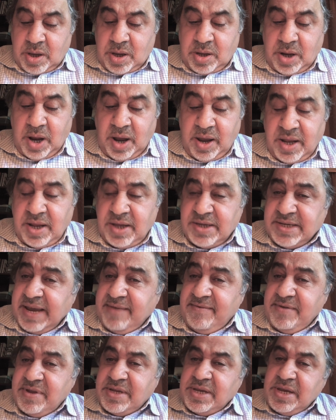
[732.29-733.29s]
Now, in the
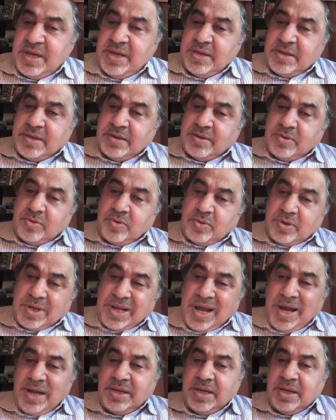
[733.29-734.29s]
17th to the
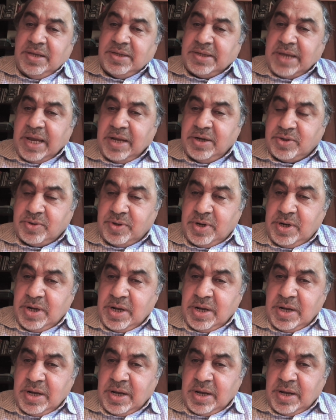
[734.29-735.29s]
19th century,
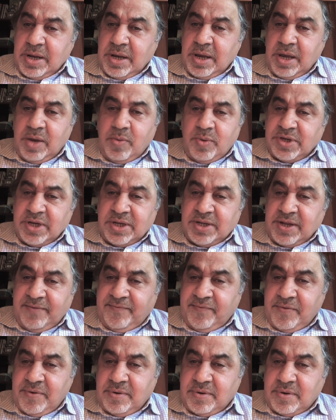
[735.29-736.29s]
it was a
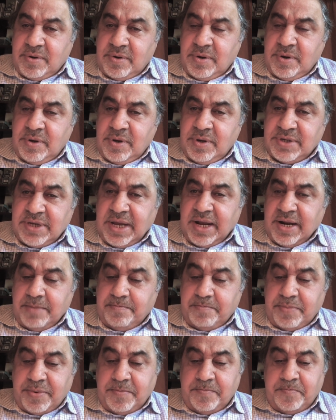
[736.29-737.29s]
different setup.
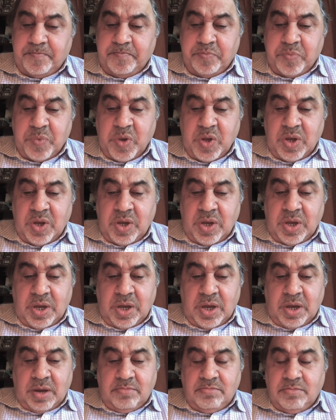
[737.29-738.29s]

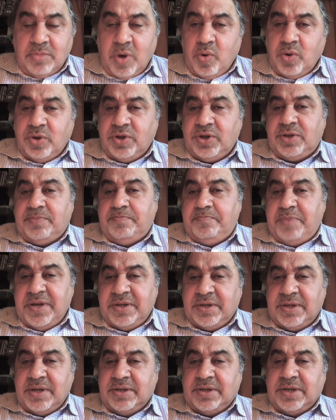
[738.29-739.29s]
Most
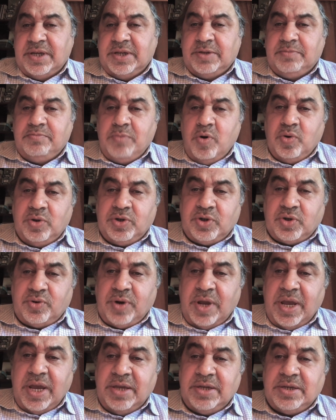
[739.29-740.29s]
businesses, most
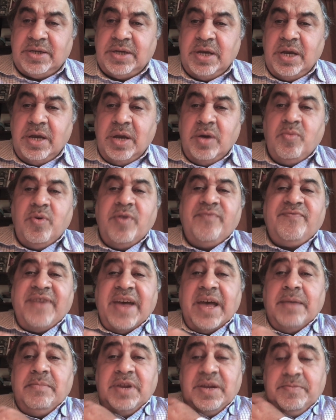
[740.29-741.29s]
trades were
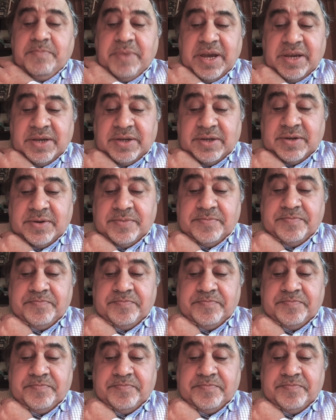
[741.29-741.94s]
family-based.